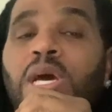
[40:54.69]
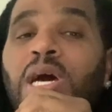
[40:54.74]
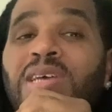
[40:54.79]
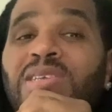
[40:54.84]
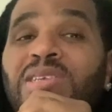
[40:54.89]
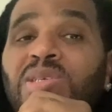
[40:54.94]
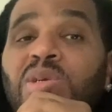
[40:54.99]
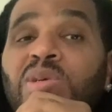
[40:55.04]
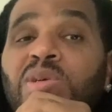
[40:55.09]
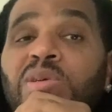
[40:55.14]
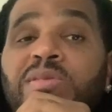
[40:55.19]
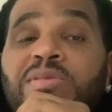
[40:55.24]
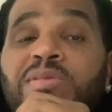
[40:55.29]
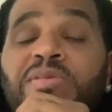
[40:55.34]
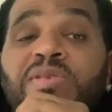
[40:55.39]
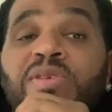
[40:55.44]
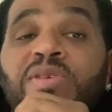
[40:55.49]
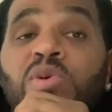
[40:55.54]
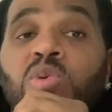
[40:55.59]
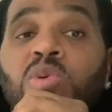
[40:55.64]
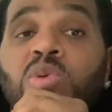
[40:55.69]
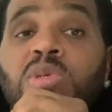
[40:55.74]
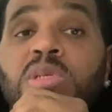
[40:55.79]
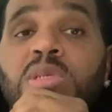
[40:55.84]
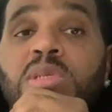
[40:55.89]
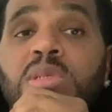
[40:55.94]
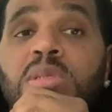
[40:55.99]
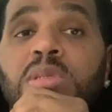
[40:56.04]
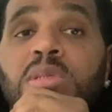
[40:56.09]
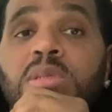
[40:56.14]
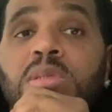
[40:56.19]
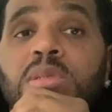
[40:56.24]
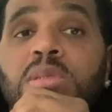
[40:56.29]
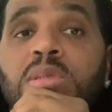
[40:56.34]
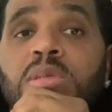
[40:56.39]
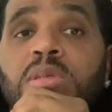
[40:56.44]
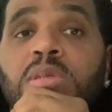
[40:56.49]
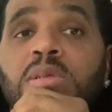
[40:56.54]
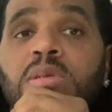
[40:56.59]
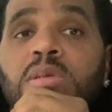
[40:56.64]
Because in refuse
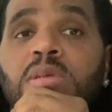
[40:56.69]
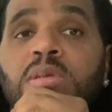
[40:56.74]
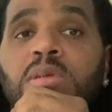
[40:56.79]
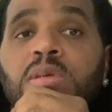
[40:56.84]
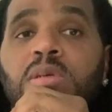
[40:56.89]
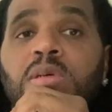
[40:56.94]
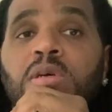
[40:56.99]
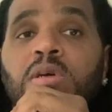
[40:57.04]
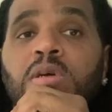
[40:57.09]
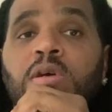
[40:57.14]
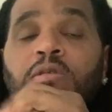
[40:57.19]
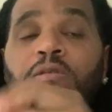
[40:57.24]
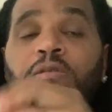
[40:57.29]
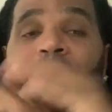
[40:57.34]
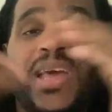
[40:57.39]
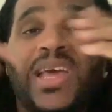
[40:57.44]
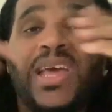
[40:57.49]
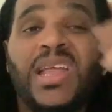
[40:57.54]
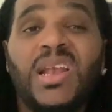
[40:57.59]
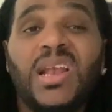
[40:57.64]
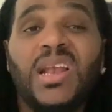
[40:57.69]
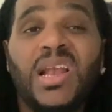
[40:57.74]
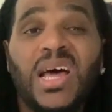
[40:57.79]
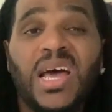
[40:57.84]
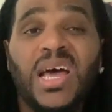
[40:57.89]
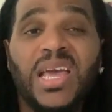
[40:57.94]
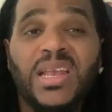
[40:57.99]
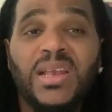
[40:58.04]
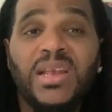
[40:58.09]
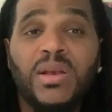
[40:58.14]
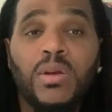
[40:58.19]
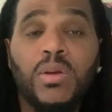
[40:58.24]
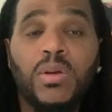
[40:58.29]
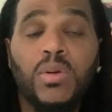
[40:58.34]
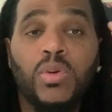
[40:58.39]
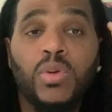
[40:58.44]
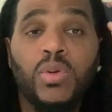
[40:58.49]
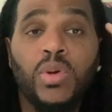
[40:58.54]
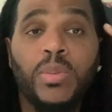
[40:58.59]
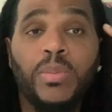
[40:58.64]
to enlighten
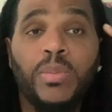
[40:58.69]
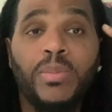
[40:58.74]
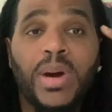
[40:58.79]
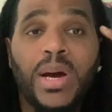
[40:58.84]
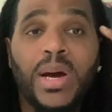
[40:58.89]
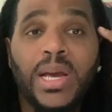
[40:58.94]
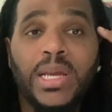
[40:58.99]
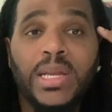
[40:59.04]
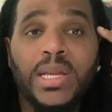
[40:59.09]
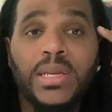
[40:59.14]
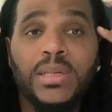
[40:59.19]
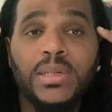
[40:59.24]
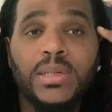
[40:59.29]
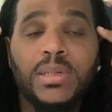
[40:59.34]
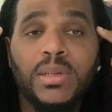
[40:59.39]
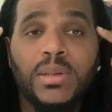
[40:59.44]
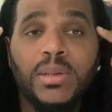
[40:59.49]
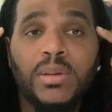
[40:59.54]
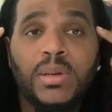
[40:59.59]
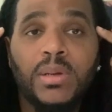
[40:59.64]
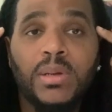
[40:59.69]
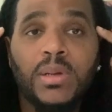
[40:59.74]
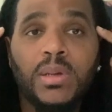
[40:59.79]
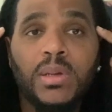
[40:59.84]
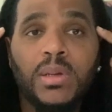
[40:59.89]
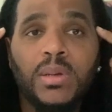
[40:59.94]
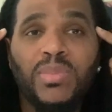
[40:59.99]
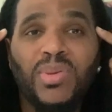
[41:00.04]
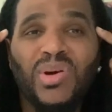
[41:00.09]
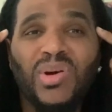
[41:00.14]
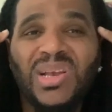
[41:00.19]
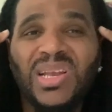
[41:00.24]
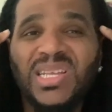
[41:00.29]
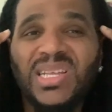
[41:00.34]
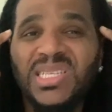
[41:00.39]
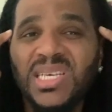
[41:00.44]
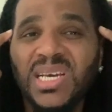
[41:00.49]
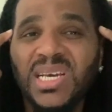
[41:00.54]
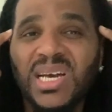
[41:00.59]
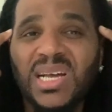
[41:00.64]
on a mind
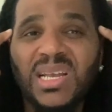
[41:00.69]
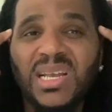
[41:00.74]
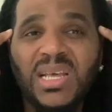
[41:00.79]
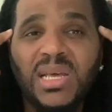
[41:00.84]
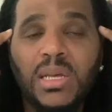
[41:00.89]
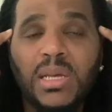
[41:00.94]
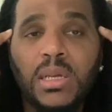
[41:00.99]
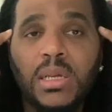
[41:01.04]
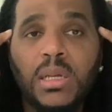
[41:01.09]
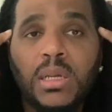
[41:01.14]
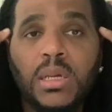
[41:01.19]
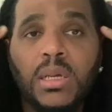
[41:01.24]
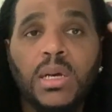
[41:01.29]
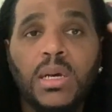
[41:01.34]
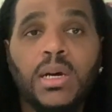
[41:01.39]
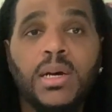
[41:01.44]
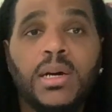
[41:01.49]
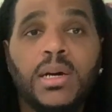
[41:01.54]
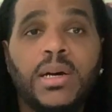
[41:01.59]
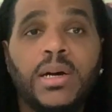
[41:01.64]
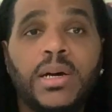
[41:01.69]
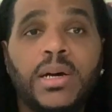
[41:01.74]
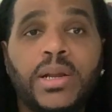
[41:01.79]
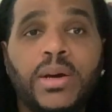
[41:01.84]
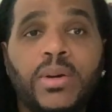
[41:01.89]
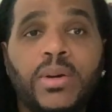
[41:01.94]
politically or